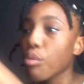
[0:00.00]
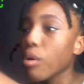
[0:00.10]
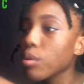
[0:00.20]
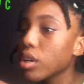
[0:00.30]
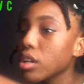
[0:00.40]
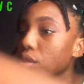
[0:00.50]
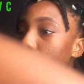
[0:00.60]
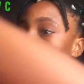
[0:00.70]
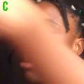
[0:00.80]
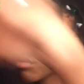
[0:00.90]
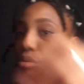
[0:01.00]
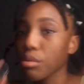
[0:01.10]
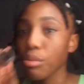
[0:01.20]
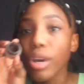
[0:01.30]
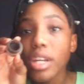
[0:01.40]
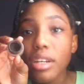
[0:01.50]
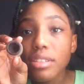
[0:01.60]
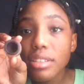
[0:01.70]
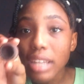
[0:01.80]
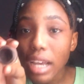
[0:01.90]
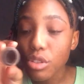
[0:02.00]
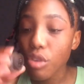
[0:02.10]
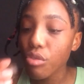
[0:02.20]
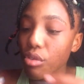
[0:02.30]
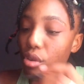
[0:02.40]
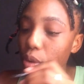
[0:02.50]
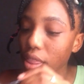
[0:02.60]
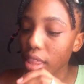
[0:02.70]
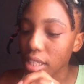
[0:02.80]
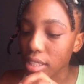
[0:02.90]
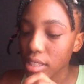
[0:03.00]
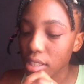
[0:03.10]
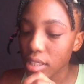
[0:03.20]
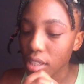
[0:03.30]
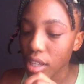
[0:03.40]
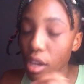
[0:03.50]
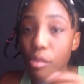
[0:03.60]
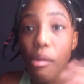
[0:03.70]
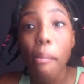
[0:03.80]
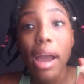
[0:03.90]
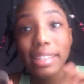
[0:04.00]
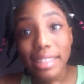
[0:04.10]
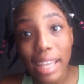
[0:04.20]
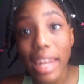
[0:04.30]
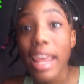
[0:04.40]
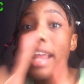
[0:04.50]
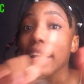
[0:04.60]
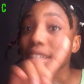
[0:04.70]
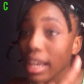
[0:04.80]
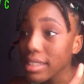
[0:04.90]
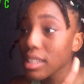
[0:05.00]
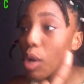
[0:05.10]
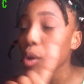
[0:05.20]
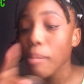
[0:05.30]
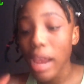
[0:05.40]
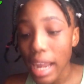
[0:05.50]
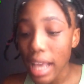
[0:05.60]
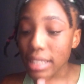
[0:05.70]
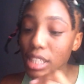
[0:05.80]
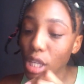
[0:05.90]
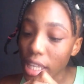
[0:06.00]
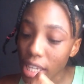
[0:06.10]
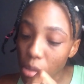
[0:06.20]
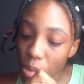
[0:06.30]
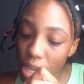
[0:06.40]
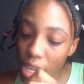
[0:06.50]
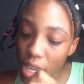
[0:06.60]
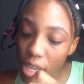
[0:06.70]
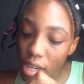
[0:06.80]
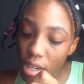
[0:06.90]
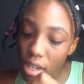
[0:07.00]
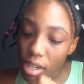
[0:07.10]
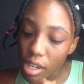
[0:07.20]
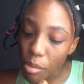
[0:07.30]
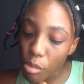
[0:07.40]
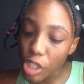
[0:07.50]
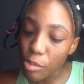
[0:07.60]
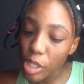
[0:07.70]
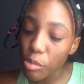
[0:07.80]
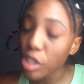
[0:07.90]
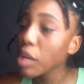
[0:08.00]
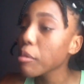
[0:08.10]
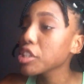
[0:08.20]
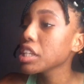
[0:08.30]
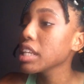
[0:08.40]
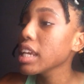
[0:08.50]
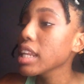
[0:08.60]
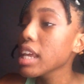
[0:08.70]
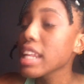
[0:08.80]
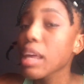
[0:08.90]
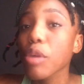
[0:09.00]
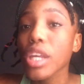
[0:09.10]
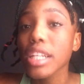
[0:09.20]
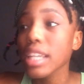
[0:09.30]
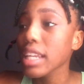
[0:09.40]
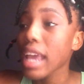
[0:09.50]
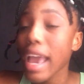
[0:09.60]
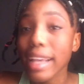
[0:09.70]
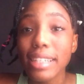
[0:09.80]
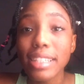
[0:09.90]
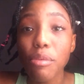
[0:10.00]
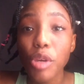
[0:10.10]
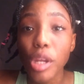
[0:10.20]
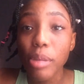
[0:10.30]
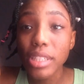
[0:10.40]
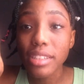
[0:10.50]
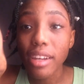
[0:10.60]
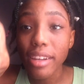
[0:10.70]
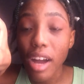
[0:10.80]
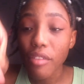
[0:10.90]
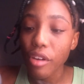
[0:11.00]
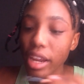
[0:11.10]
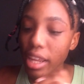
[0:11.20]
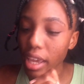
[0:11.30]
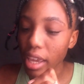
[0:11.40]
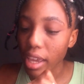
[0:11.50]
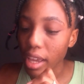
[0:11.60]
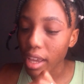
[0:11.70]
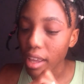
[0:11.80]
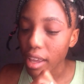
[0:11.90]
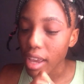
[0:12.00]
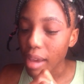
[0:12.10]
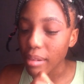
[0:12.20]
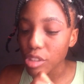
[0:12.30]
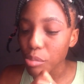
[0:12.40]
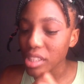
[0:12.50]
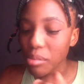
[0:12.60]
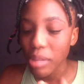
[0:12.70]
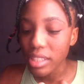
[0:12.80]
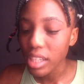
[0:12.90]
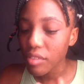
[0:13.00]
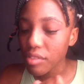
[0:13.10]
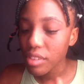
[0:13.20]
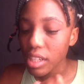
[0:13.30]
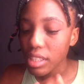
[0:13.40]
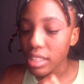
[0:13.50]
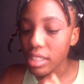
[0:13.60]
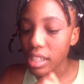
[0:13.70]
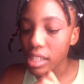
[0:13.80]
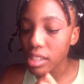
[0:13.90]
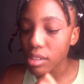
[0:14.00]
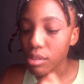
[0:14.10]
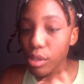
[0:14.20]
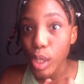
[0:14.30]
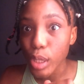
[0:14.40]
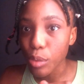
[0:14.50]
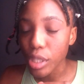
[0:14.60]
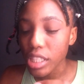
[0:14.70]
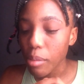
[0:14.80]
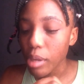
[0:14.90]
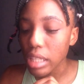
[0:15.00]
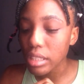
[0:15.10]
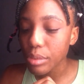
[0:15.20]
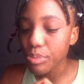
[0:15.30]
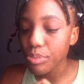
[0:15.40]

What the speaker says: what we want to do, we want to start off with this. Remember I said just now in my last thing, you dip in, brush how much you need, then we're gonna take the excess and we're gonna put it on the cover right here. I'm just repeating myself just in case y'all didn't watch that part.